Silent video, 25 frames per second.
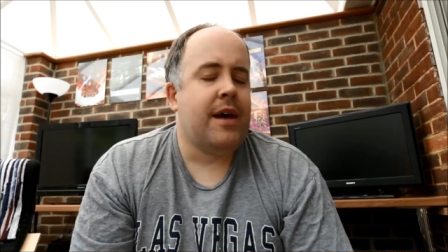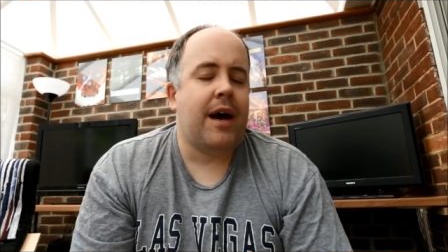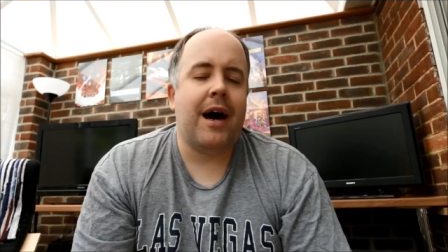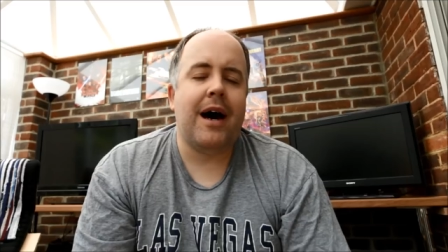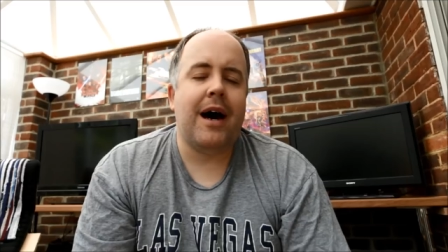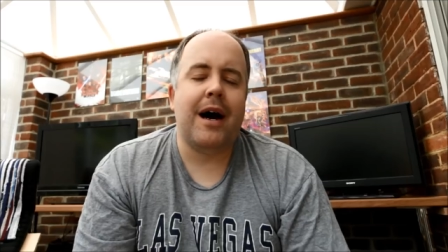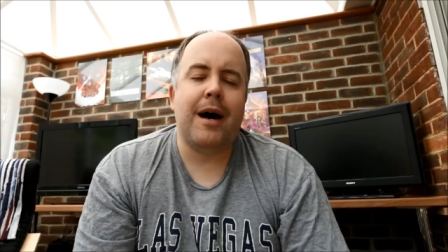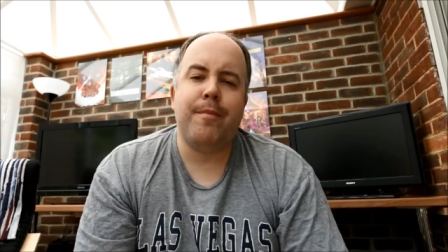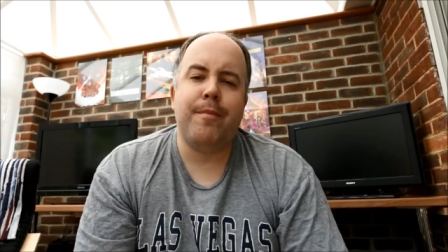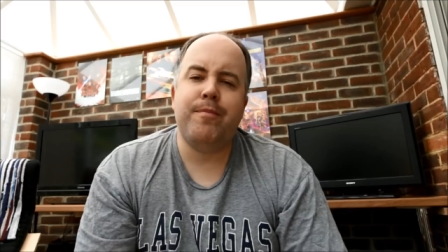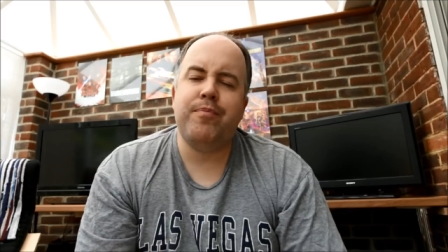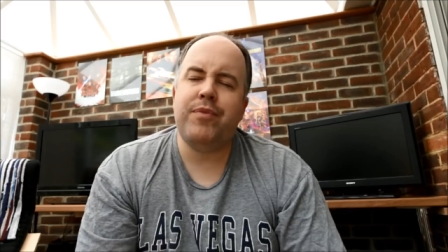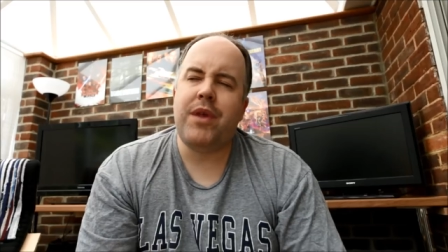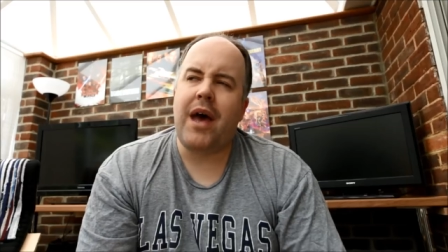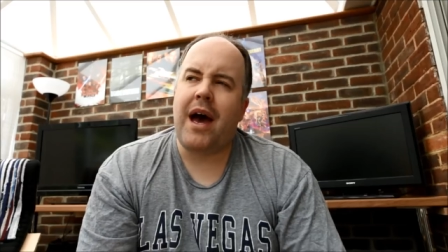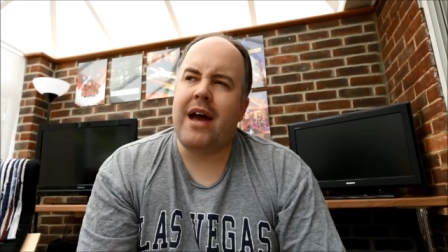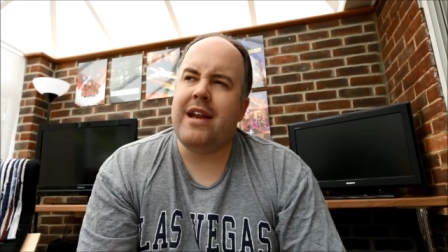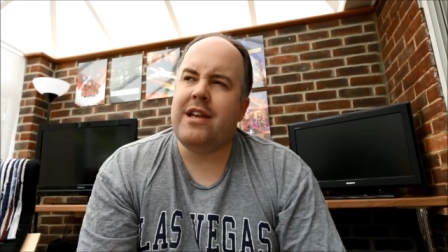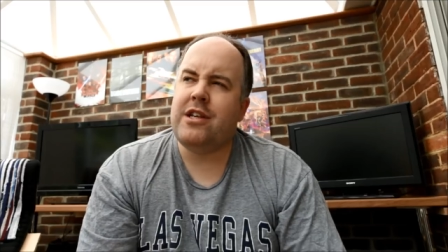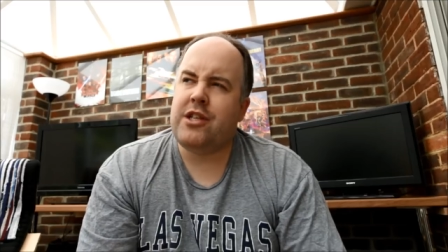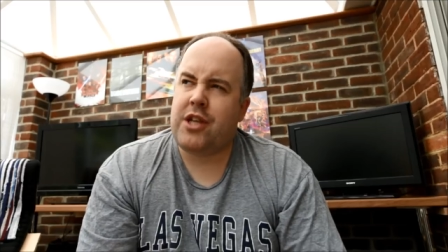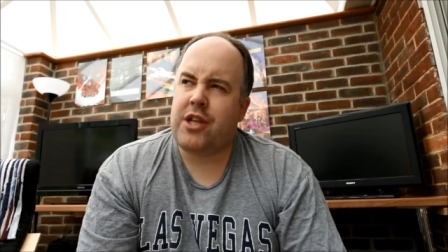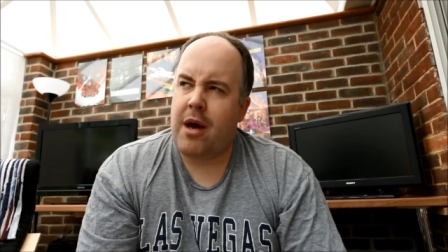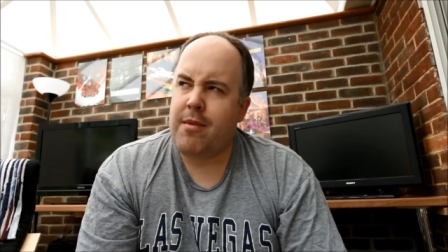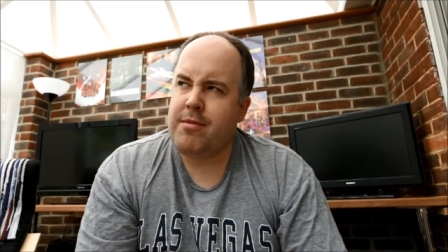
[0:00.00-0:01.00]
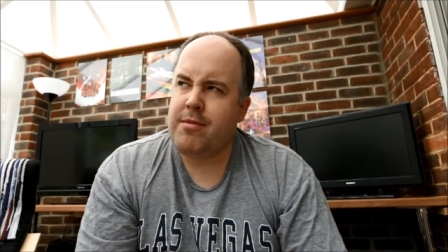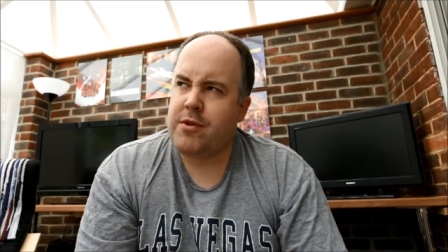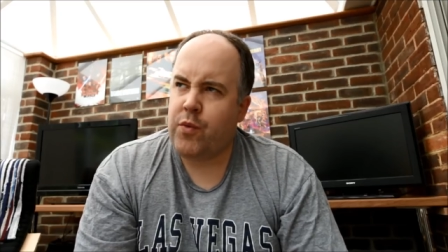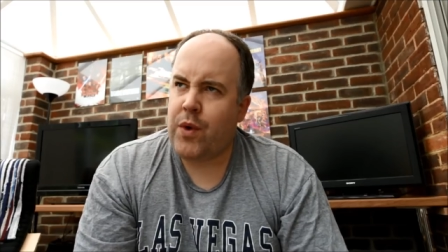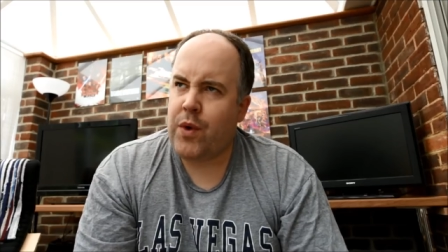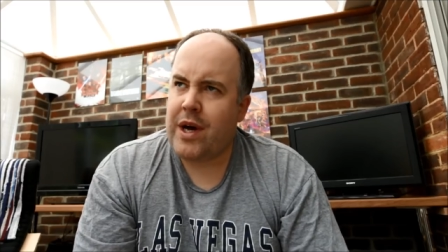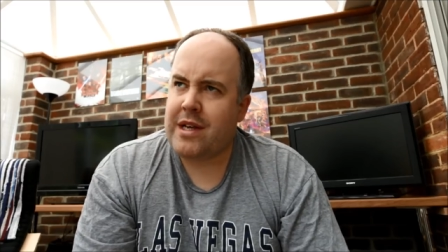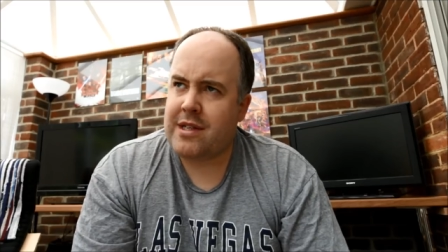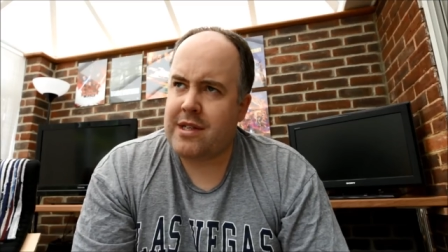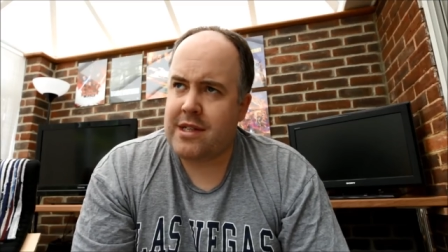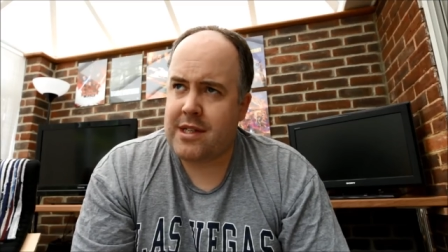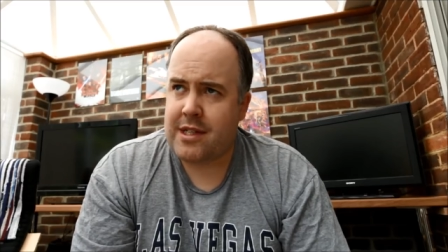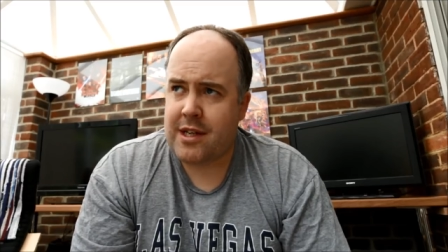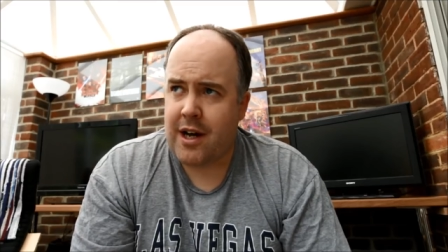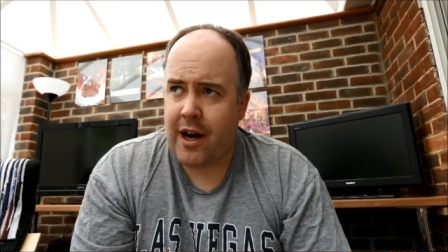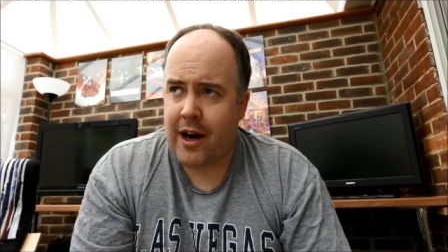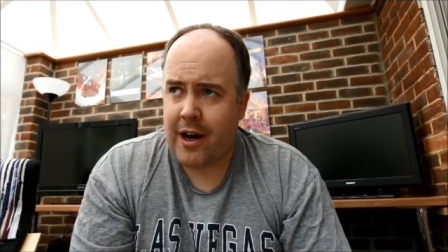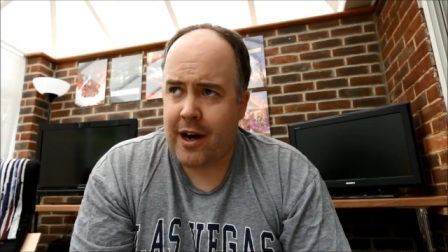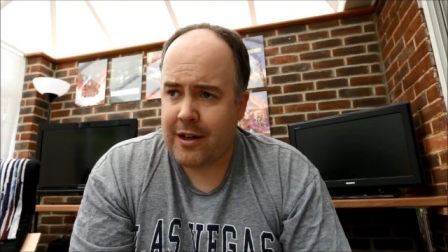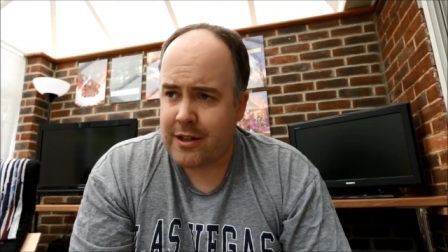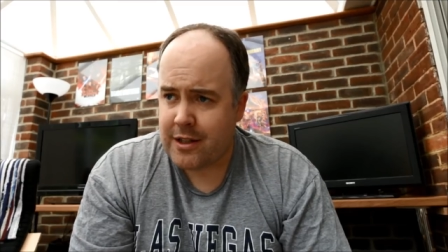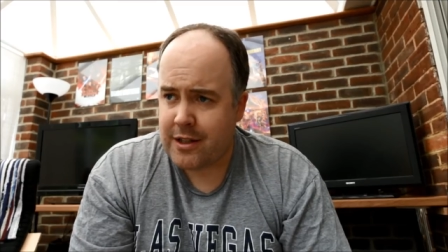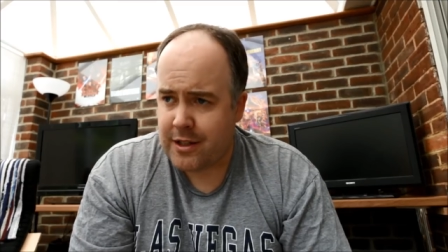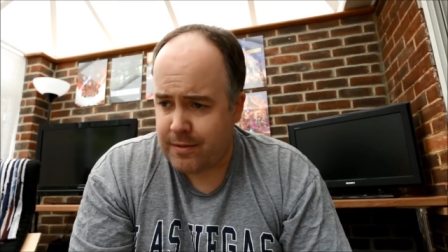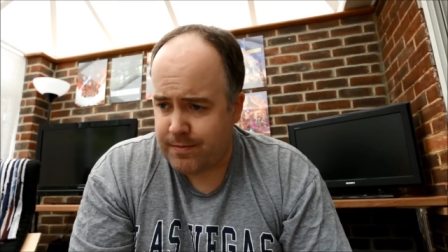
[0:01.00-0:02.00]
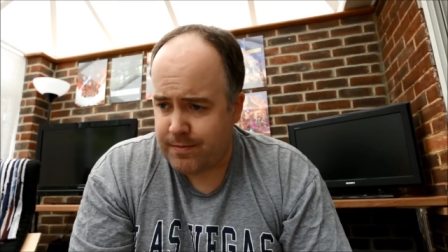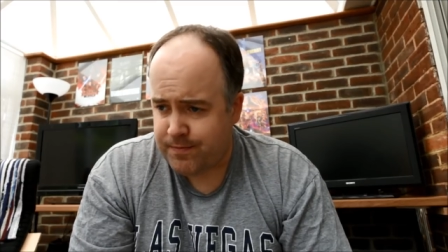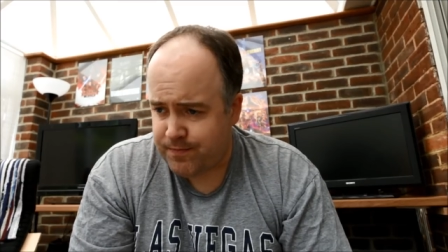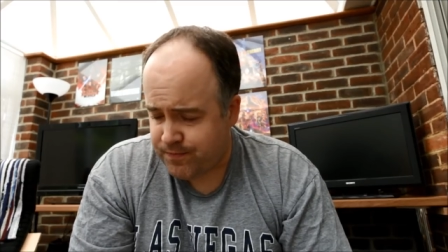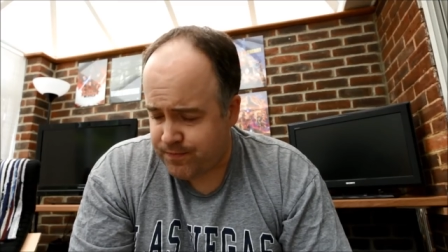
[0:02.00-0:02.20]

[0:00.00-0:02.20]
And in terms of where to start,